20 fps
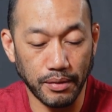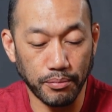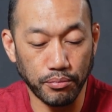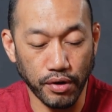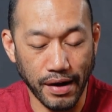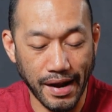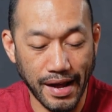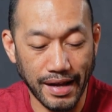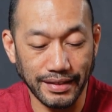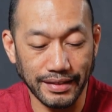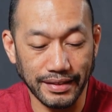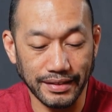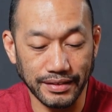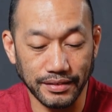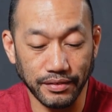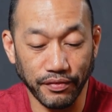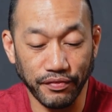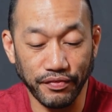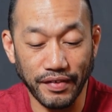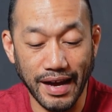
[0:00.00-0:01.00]
brand
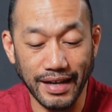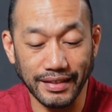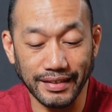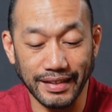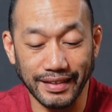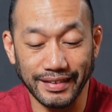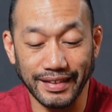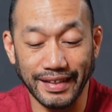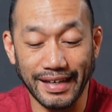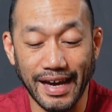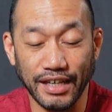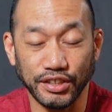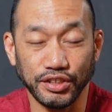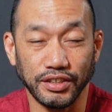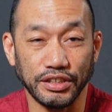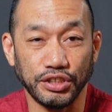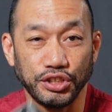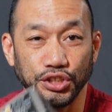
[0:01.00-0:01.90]
is the fact that they actually